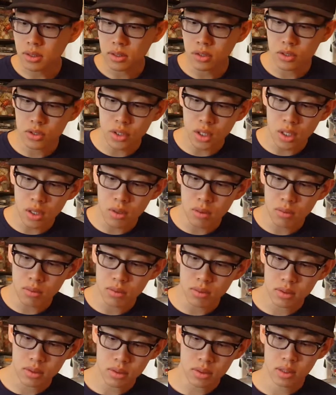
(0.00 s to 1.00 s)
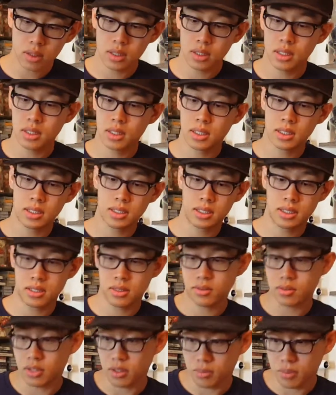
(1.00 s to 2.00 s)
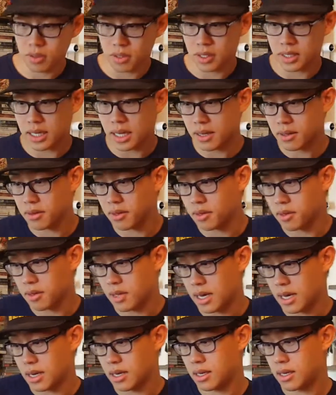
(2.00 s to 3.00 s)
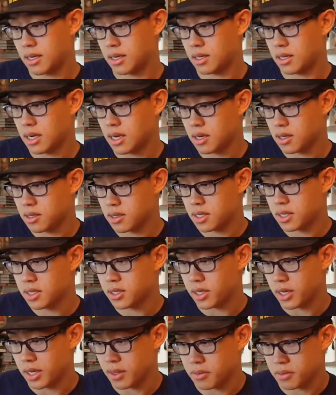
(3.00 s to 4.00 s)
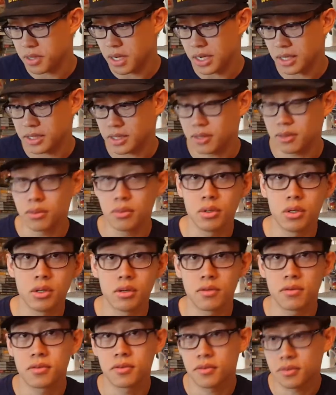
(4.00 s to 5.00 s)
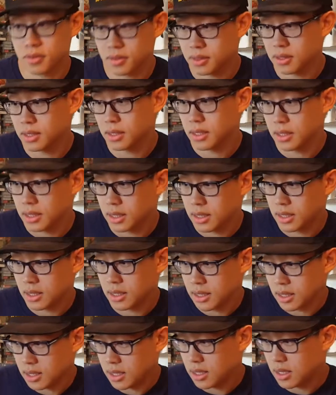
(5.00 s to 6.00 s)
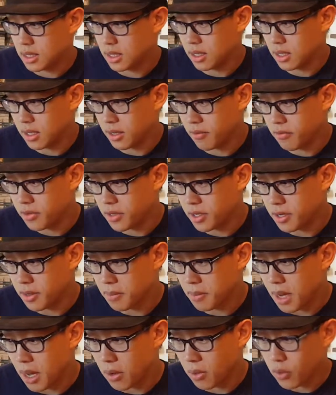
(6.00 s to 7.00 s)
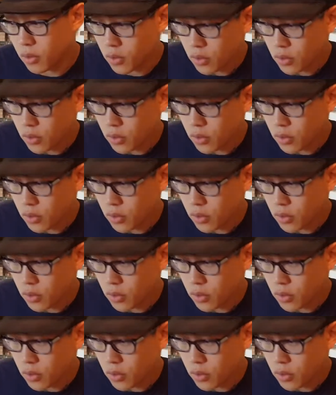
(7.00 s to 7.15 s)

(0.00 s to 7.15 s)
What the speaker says: So, just want to put it out there that a lot of these games actually are worth a hefty amount.